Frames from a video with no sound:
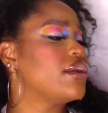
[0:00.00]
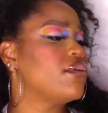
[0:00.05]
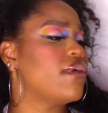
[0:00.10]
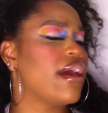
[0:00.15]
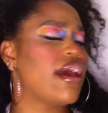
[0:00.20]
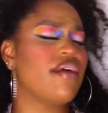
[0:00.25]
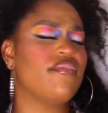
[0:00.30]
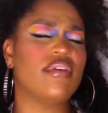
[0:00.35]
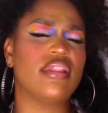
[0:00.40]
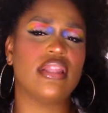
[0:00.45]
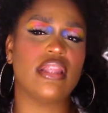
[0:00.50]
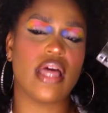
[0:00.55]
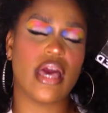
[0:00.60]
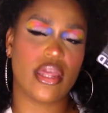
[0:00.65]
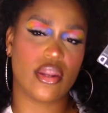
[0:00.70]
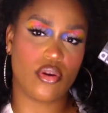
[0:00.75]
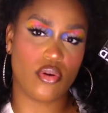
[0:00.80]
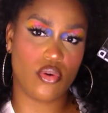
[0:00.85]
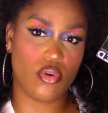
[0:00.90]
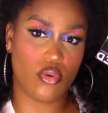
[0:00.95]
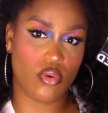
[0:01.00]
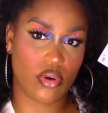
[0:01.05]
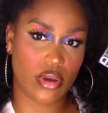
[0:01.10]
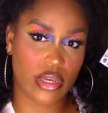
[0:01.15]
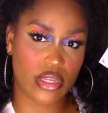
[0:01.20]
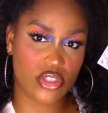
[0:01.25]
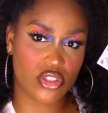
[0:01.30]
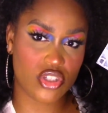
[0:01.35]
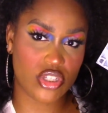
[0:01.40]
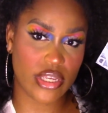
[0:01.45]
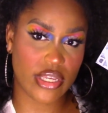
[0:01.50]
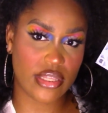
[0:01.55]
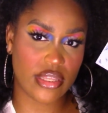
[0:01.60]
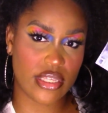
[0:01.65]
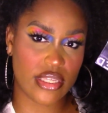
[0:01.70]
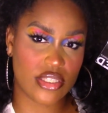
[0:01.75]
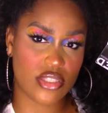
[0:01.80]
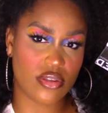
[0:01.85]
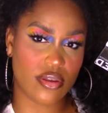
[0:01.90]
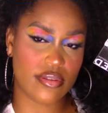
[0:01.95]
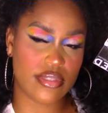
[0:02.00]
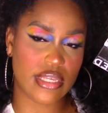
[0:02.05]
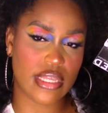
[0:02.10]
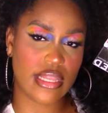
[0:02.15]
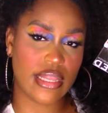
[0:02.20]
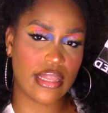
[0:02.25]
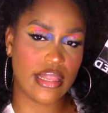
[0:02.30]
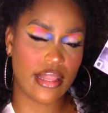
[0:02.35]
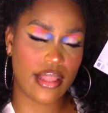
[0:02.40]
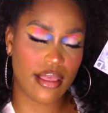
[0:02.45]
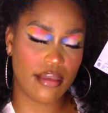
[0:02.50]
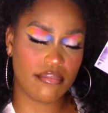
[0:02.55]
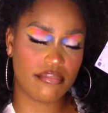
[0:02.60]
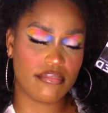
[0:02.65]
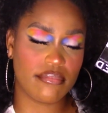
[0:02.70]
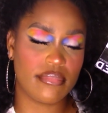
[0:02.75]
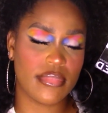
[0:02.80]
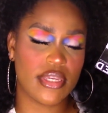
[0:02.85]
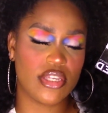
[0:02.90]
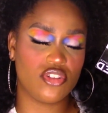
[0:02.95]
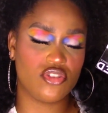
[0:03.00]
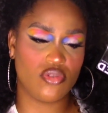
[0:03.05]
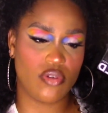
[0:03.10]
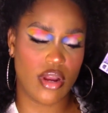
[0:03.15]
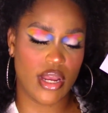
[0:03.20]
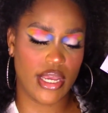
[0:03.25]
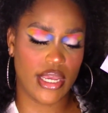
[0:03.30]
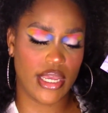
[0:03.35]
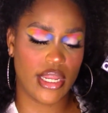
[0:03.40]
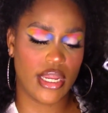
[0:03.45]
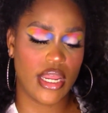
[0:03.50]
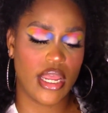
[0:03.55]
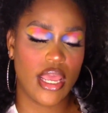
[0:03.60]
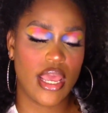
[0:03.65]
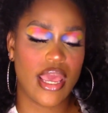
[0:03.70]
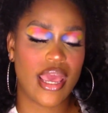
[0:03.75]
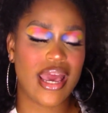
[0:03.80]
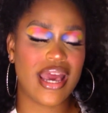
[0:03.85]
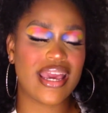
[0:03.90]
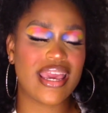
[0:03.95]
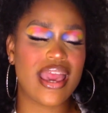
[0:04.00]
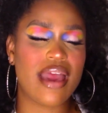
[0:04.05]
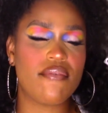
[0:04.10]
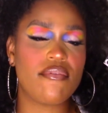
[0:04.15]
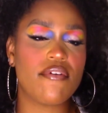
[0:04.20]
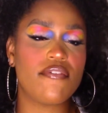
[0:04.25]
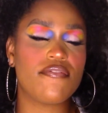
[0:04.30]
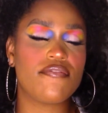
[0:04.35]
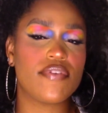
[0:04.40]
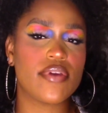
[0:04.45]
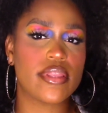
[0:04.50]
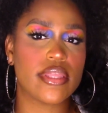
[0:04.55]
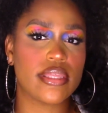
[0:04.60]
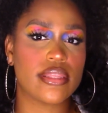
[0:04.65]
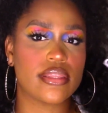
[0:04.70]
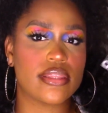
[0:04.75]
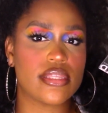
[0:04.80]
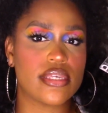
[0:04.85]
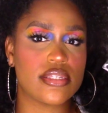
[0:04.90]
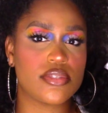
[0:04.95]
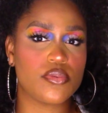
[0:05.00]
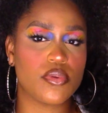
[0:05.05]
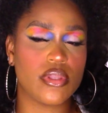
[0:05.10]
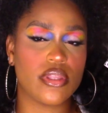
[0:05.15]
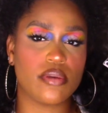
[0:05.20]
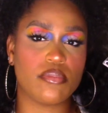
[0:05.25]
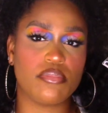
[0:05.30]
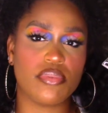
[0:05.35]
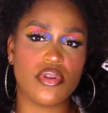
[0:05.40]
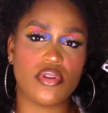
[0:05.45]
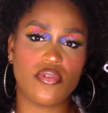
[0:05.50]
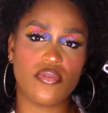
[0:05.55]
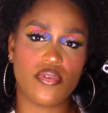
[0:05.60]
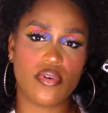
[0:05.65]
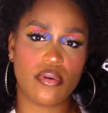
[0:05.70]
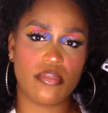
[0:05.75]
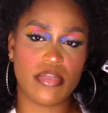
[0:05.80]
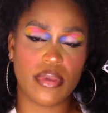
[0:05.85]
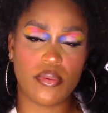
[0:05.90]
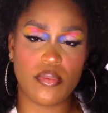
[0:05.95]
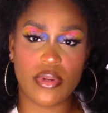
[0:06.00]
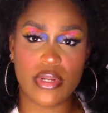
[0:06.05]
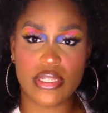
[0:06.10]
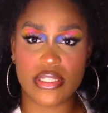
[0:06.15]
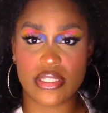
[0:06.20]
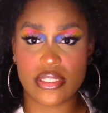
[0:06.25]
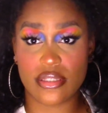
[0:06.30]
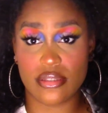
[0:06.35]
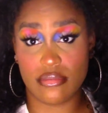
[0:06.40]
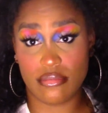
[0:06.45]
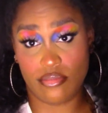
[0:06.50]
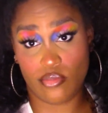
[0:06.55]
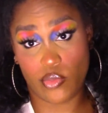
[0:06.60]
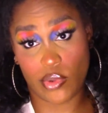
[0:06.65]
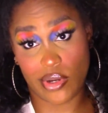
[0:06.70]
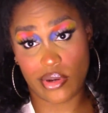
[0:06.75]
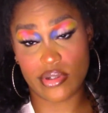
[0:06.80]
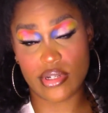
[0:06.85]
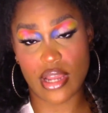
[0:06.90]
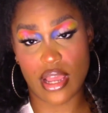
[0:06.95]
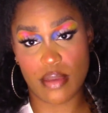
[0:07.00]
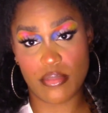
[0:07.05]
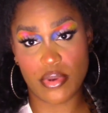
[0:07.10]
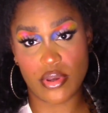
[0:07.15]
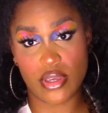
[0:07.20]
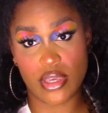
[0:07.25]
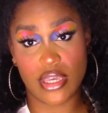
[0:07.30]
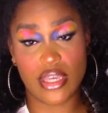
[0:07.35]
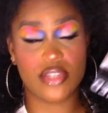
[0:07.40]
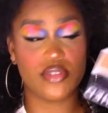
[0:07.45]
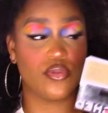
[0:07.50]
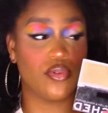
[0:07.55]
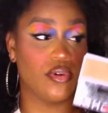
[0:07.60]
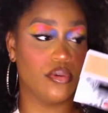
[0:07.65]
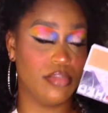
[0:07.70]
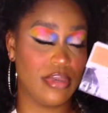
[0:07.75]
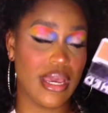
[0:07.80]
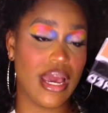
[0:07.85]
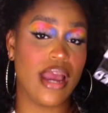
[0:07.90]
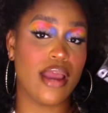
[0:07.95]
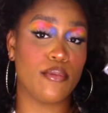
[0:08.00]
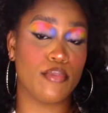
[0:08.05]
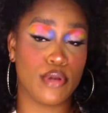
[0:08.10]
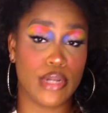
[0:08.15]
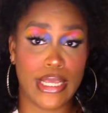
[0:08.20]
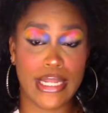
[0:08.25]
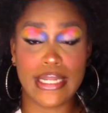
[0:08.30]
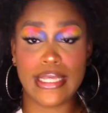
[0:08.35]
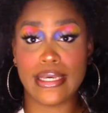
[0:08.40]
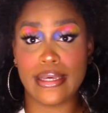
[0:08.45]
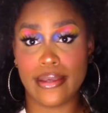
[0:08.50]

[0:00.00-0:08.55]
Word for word: don't have a lighter orange like this, so I was like, let me try it. I have a feeling this will look beautiful on me when it's wintertime again because I'm gonna be hibernating